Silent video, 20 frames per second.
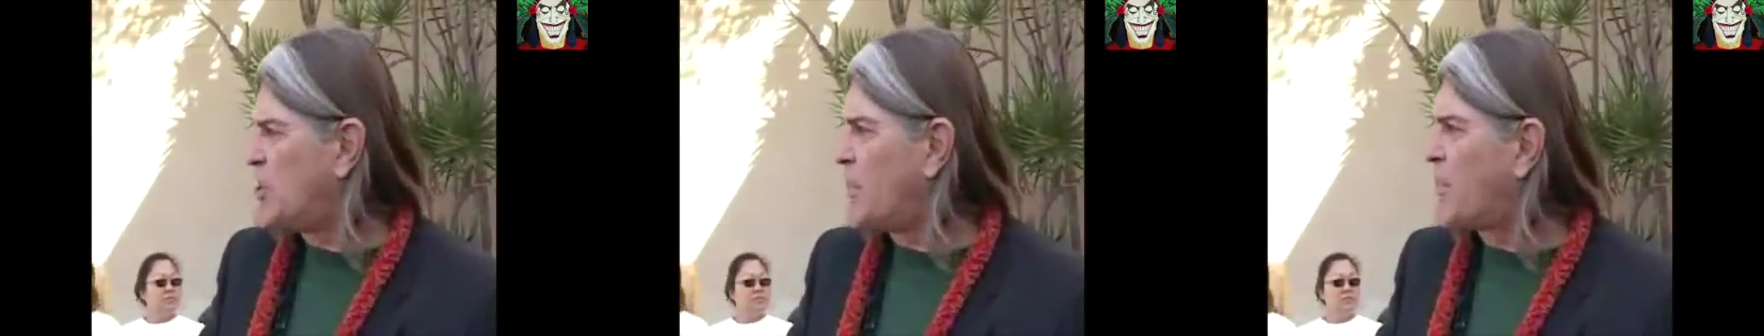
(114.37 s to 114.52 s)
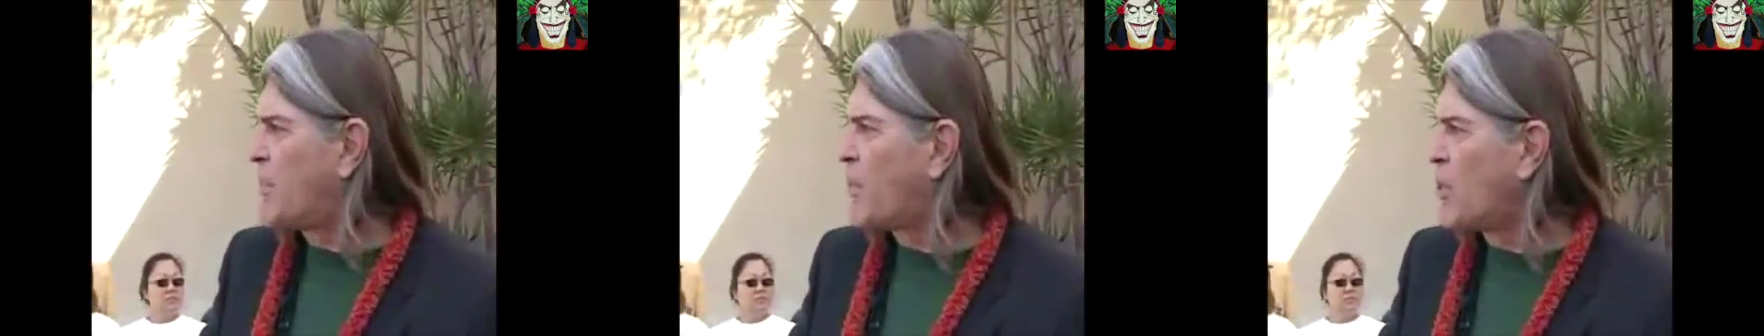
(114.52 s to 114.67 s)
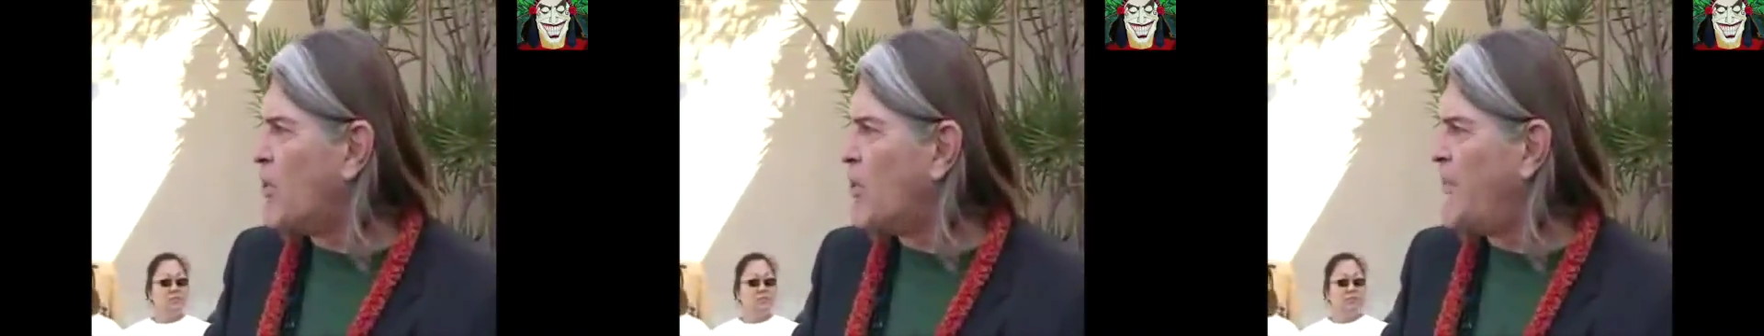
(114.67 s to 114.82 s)
to
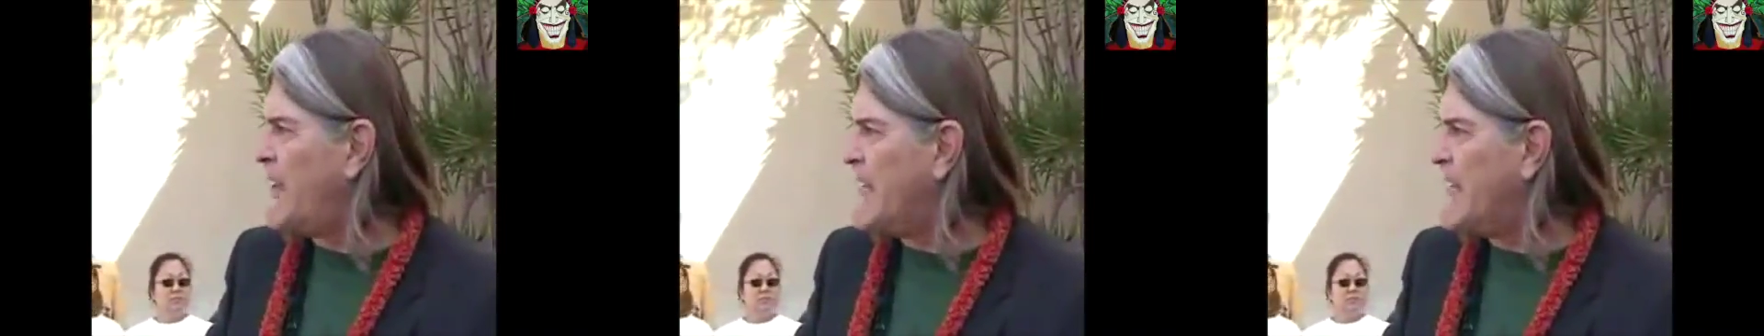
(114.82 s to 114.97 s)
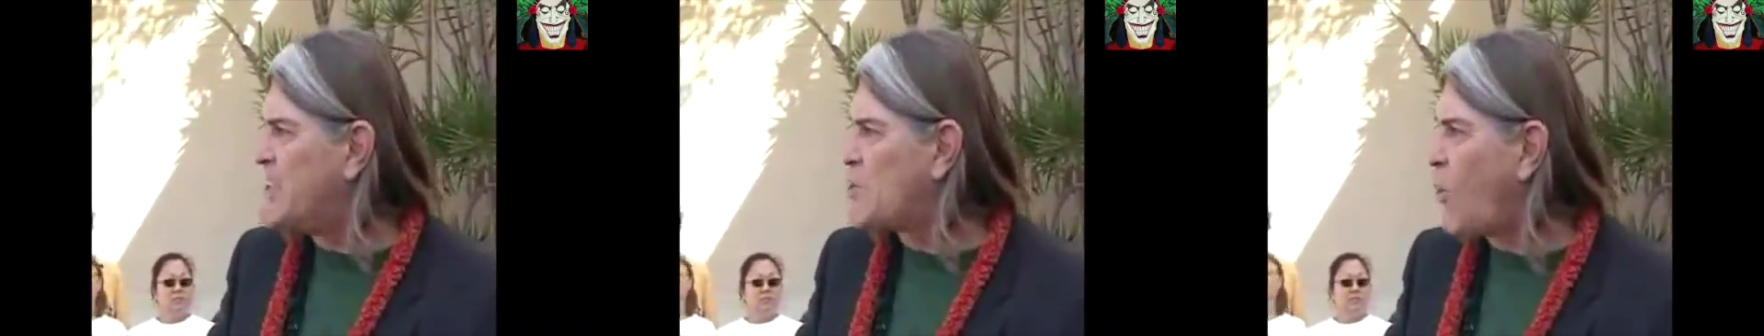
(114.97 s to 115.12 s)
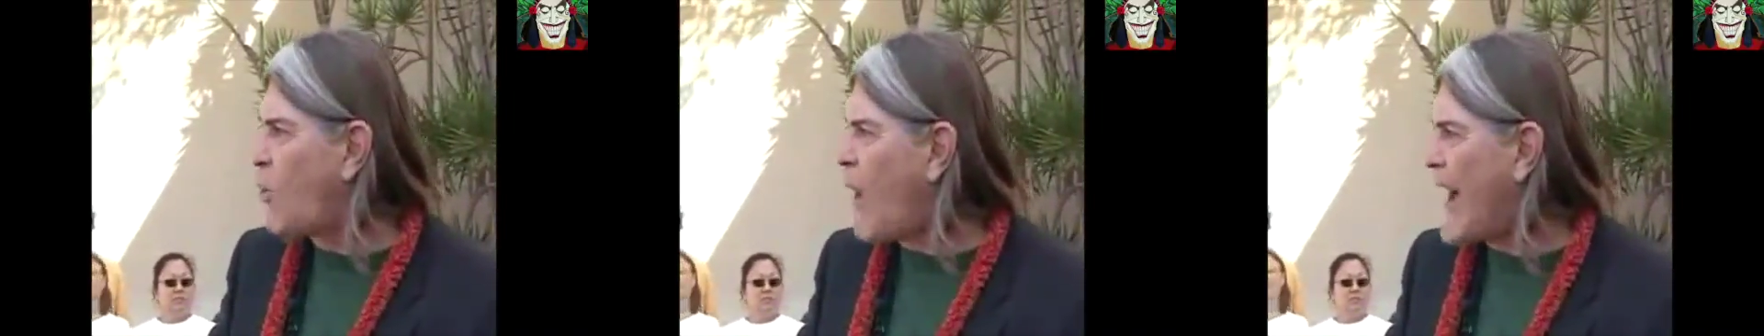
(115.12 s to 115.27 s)
prove
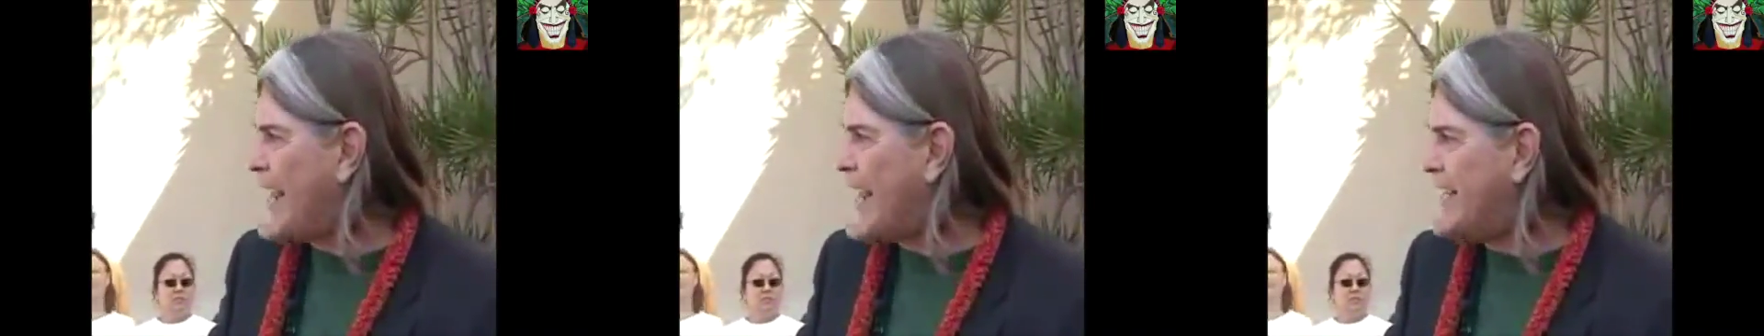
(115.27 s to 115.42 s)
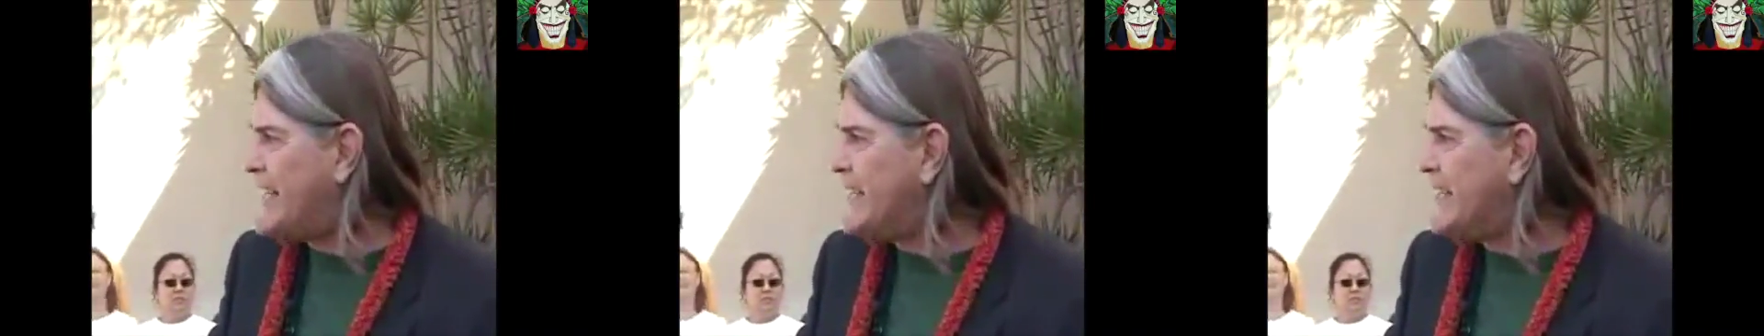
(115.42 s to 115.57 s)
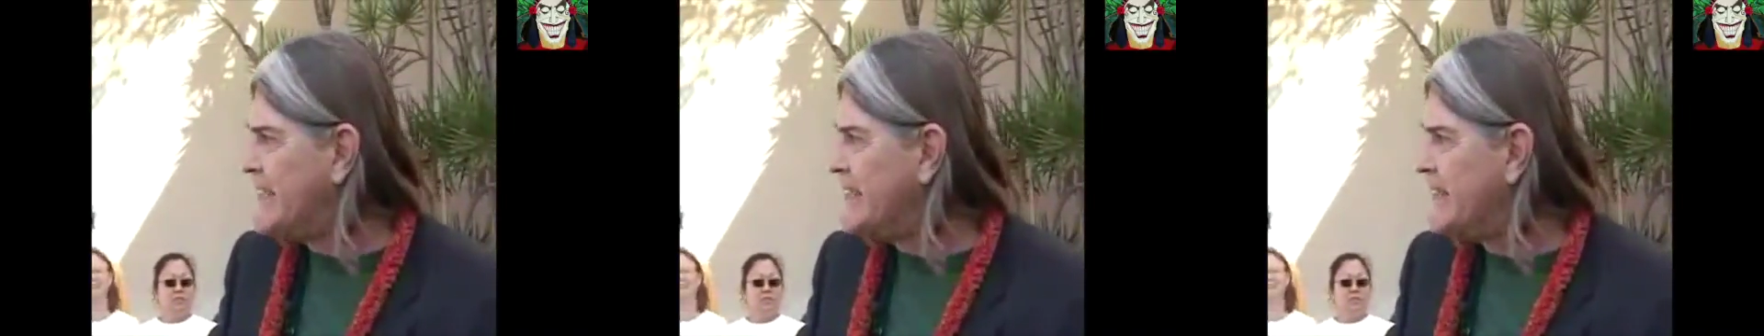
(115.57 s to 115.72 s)
he's
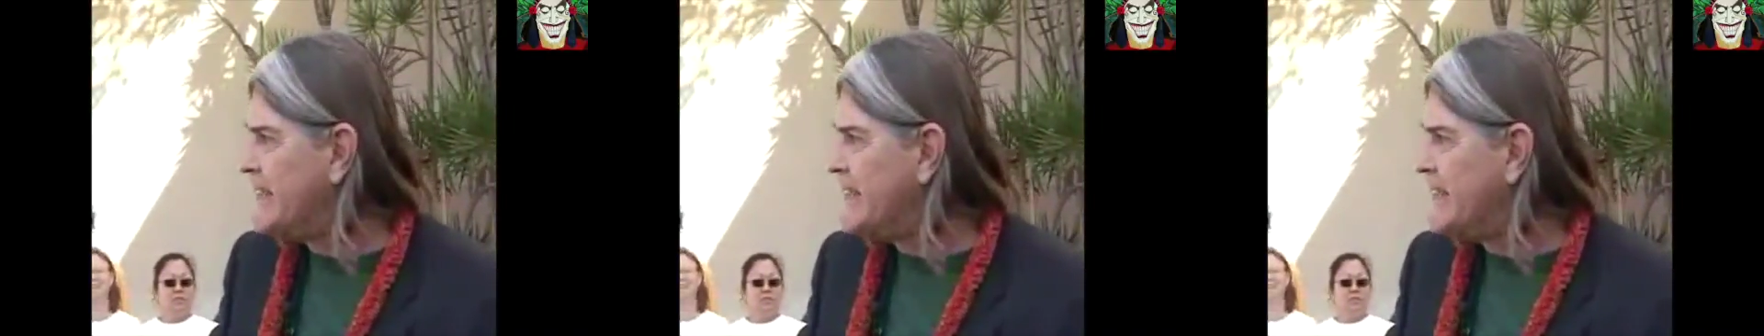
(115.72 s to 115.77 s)
white?